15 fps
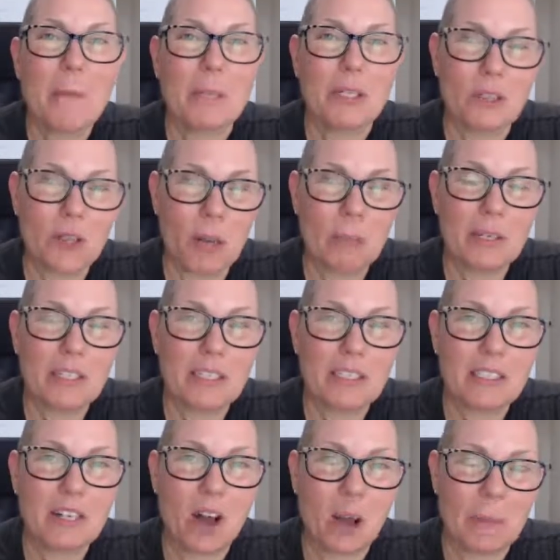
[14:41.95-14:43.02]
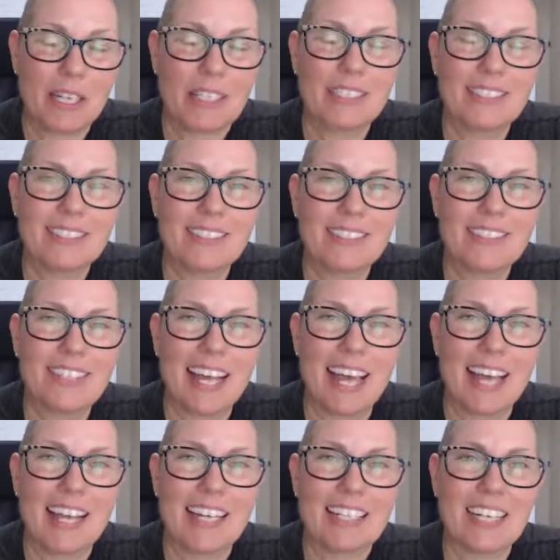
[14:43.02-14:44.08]
But drop a comment,
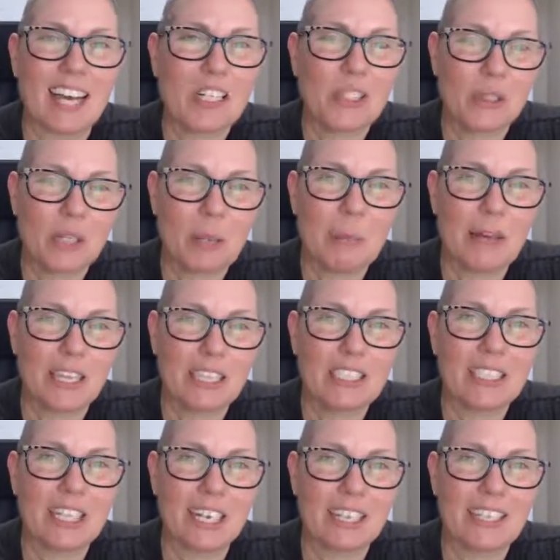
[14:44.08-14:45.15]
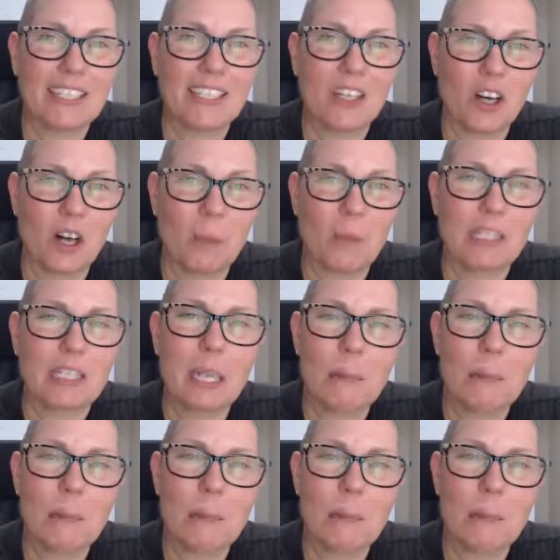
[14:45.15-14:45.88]
and I do come back and check the comments.